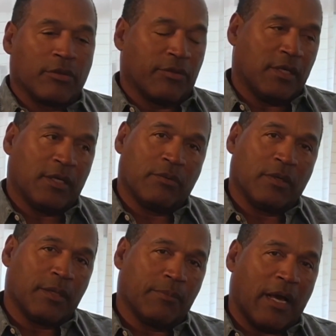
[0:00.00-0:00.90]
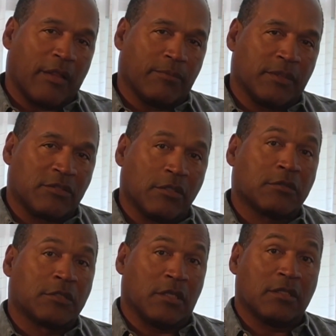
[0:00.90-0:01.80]
moment played a big role in
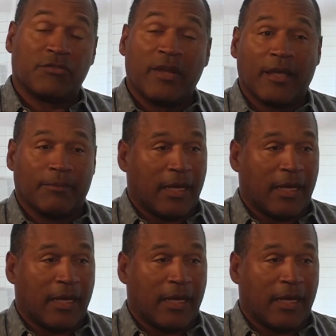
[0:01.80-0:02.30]
OJ's life and has